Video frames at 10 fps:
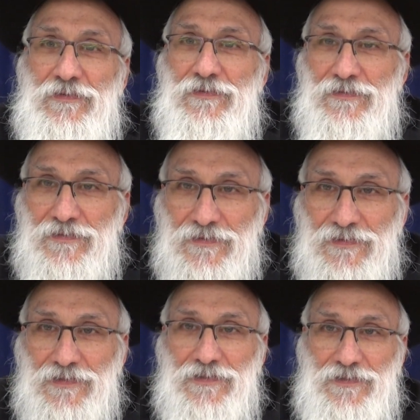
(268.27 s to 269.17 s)

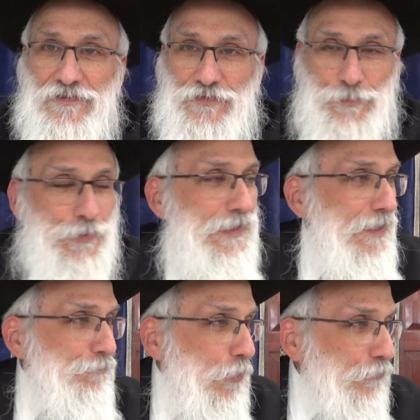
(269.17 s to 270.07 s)
if you're putting
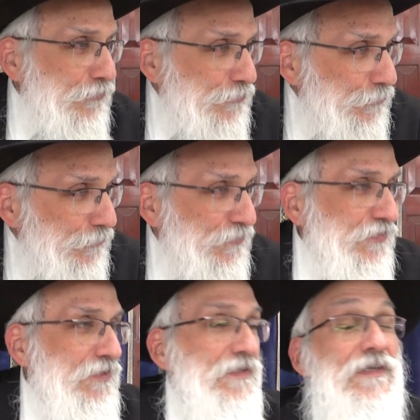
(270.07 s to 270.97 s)
on both
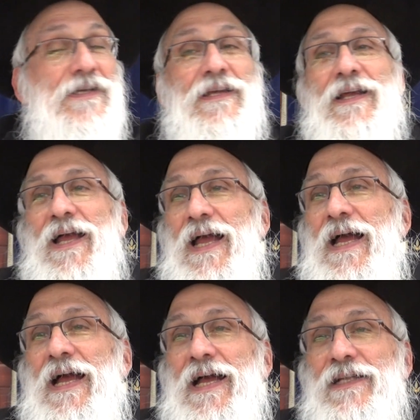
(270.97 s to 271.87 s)
shoes?
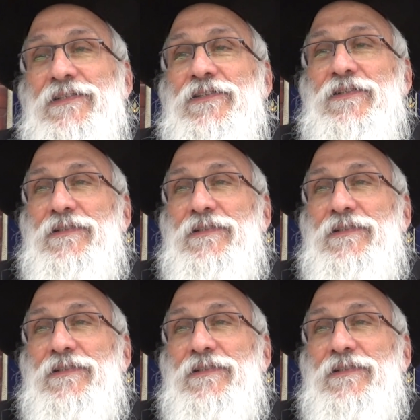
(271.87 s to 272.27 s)
And